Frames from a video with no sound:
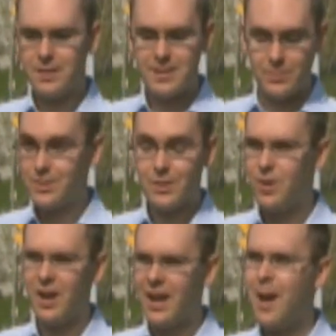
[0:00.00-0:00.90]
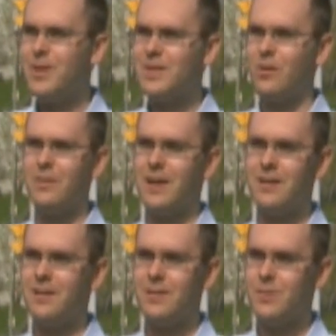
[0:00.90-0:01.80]
he seemed unhappy, sort of at
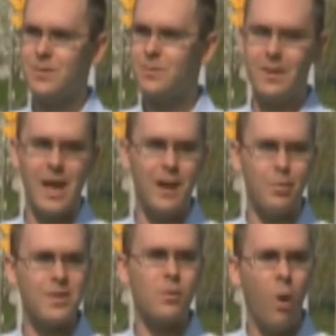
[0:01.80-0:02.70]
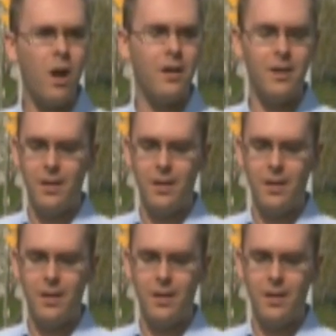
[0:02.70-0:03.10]
a brisk walk.